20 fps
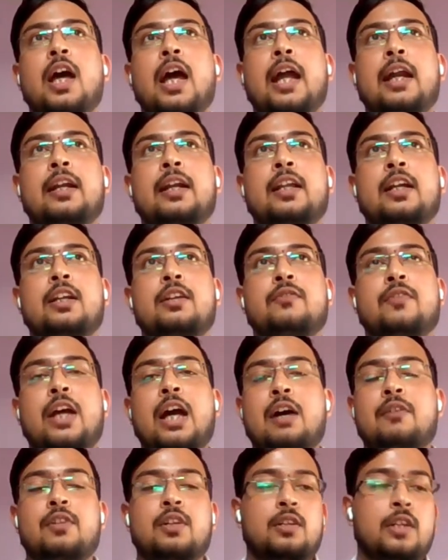And then we
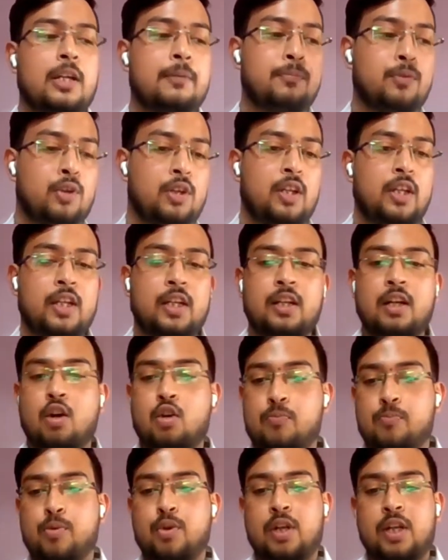have our input layer,
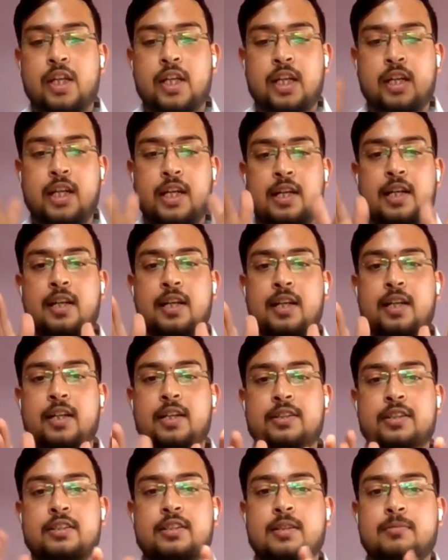output layer, hidden
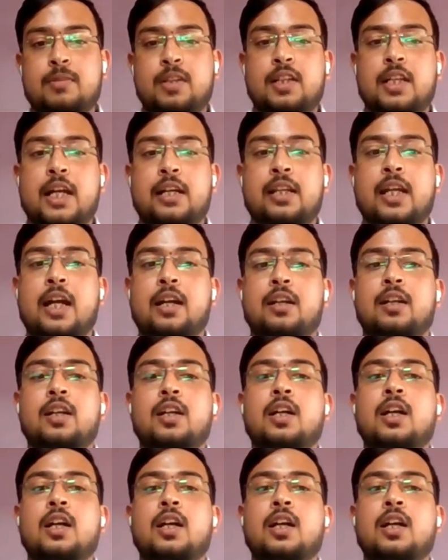layers, and something like that.